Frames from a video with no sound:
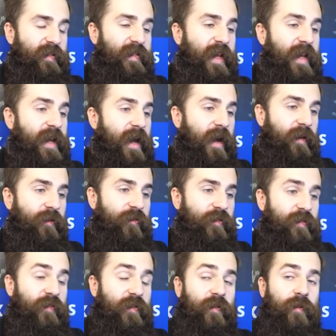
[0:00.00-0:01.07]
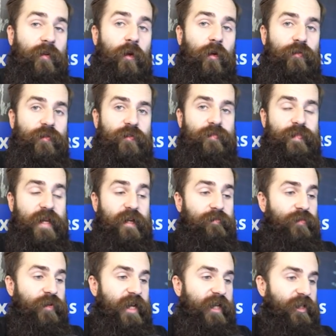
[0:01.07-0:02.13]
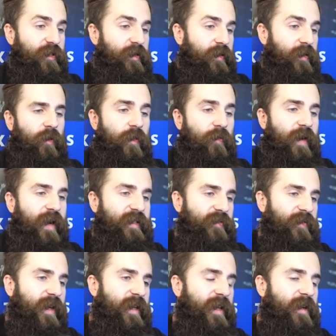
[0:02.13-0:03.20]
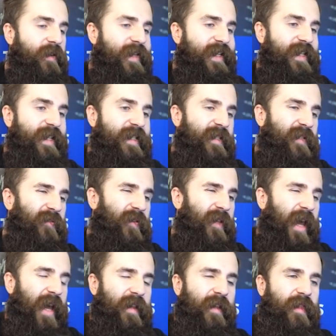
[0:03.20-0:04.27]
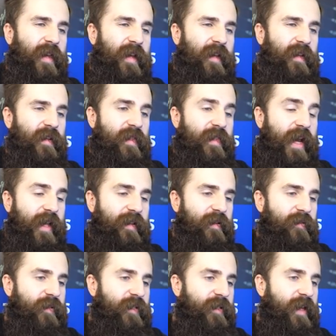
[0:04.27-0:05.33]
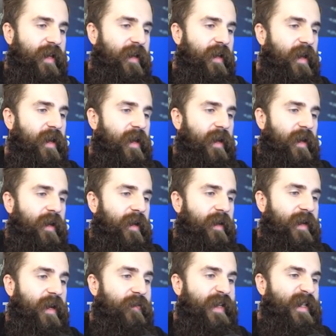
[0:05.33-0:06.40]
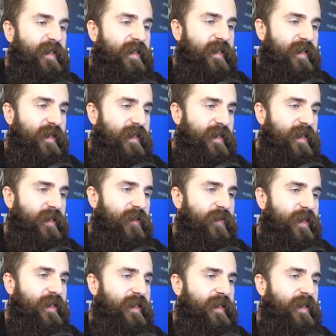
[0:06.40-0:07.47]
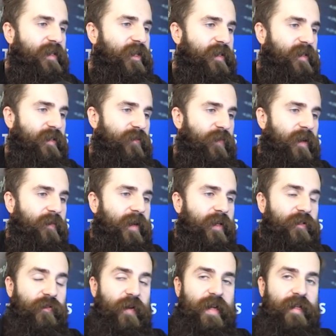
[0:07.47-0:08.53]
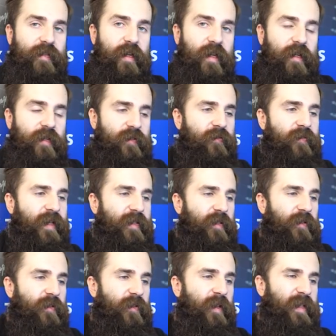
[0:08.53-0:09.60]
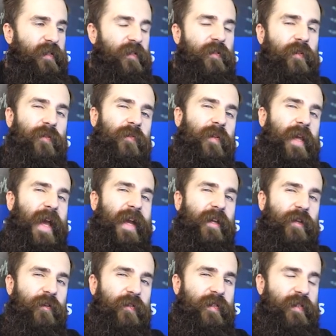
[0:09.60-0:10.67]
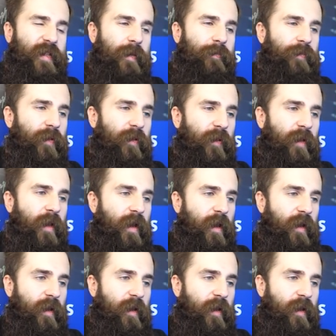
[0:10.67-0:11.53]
they are not even close to being breached. Otherwise, right here isn't really anything that interesting. Now in the statistics you can see just 21 trades, so that's not really a good sample